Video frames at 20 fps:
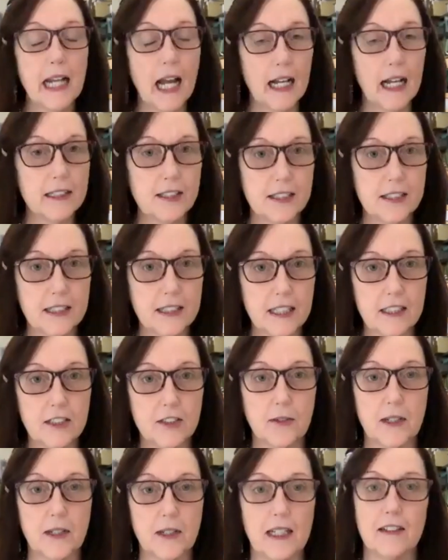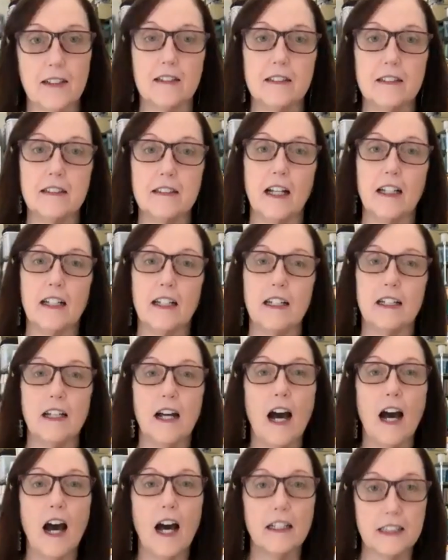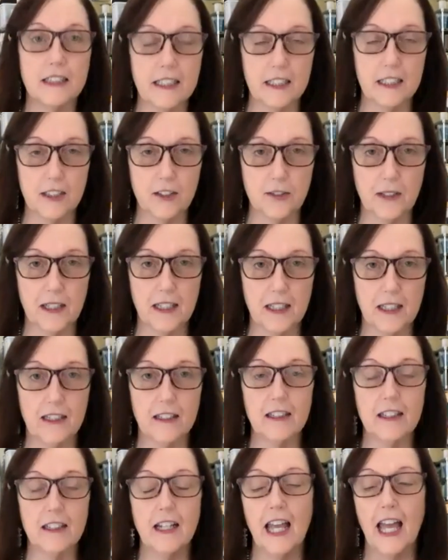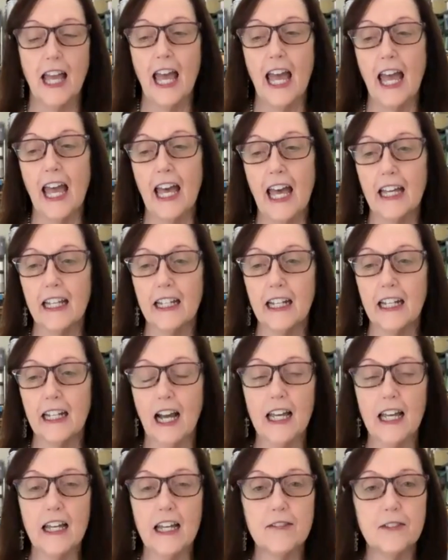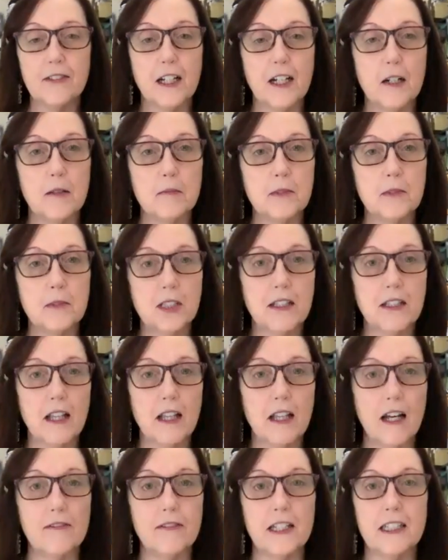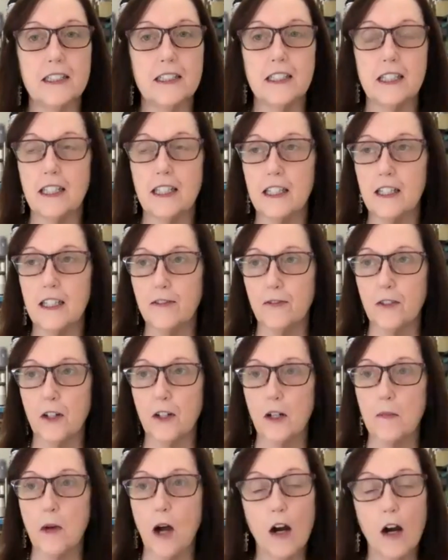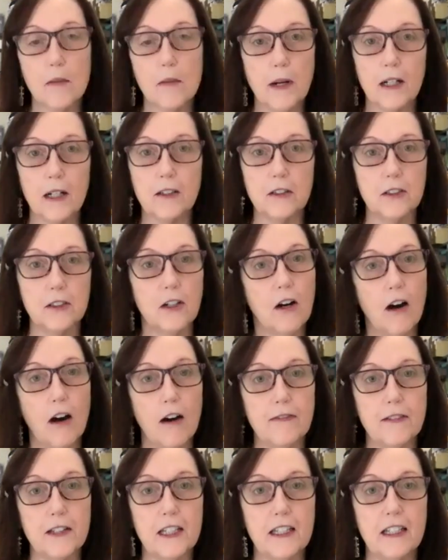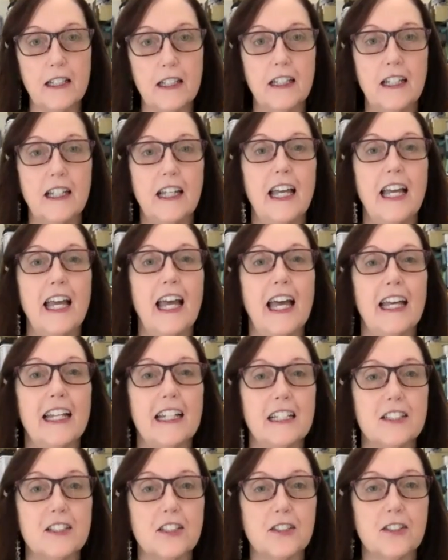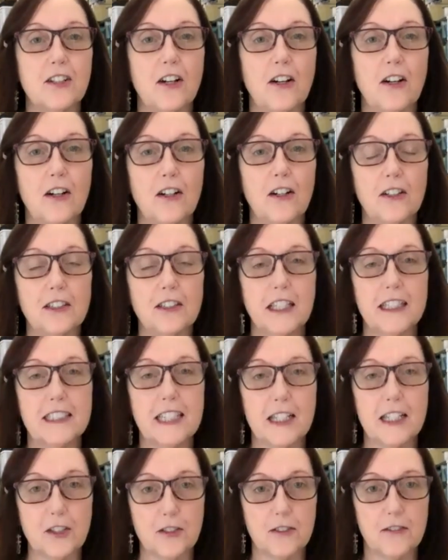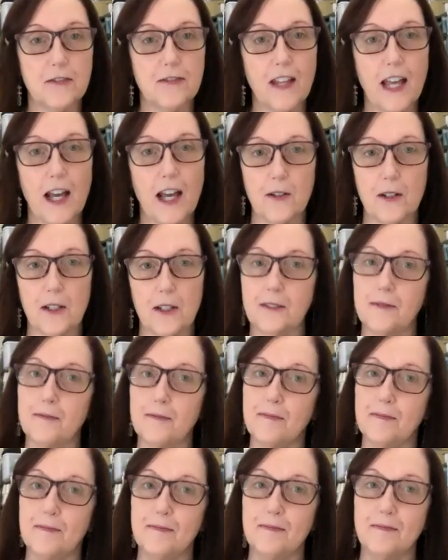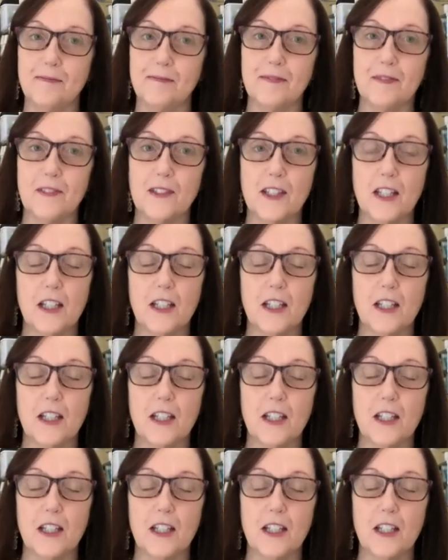iced tea drinker, not a hot tea drinker. And I have come to love a tea from Arbuckle Coffee, and it's called Desert Flower. Oh.